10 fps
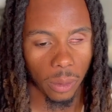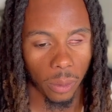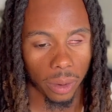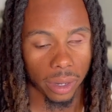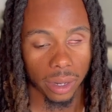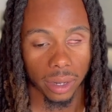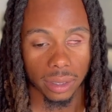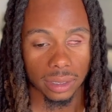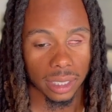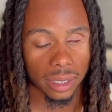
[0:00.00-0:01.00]
Going in there
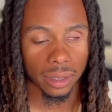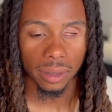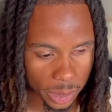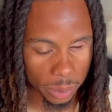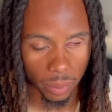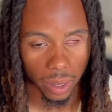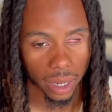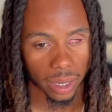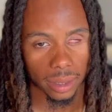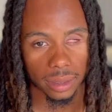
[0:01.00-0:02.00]
still, just
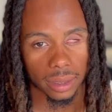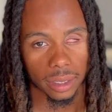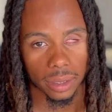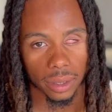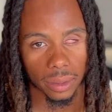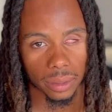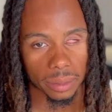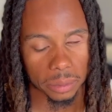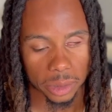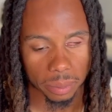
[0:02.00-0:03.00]
praying, you know,
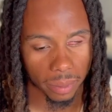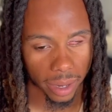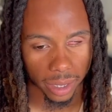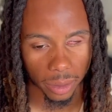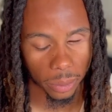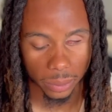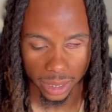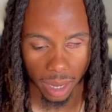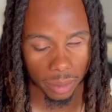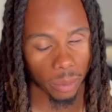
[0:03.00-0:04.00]
just praying the whole
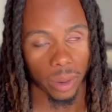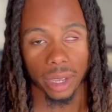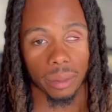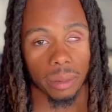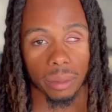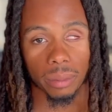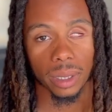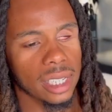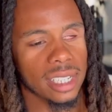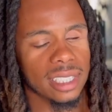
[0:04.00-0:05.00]
time in the waiting room.
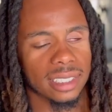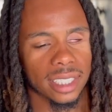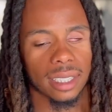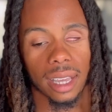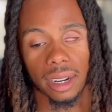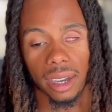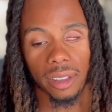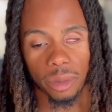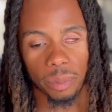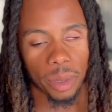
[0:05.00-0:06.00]
Seen a lot of
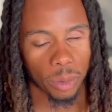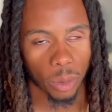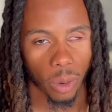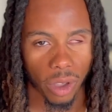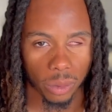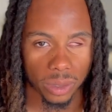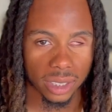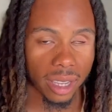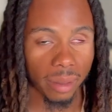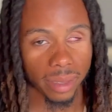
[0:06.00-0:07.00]
other people going through the
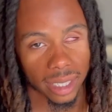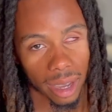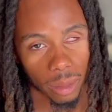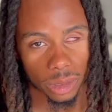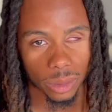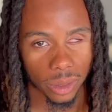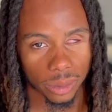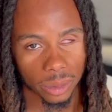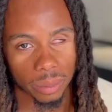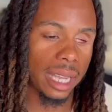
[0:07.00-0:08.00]
same thing that I was going
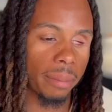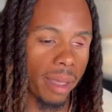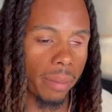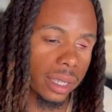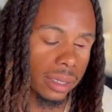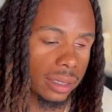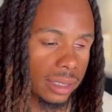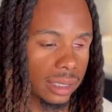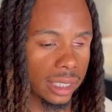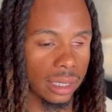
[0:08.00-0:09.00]
through. That made me
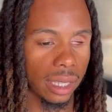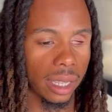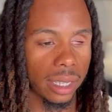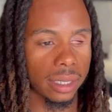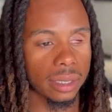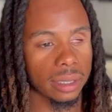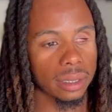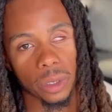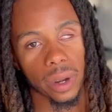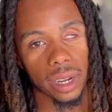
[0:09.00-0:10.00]
see, like,
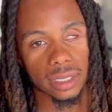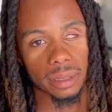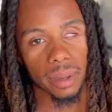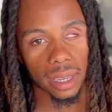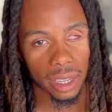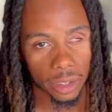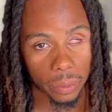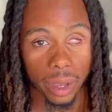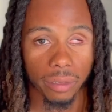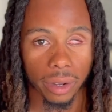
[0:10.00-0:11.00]
crazy, man. Like, you
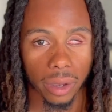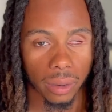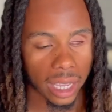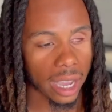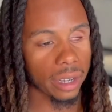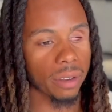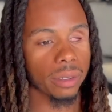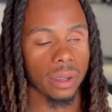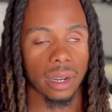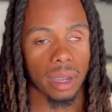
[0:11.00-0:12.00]
never know. Like, I never
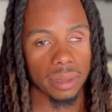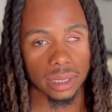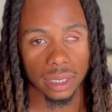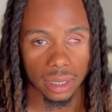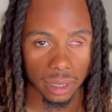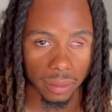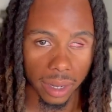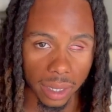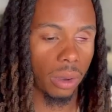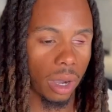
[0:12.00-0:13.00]
thought I'd be sitting here right
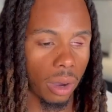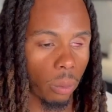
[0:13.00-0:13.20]
now.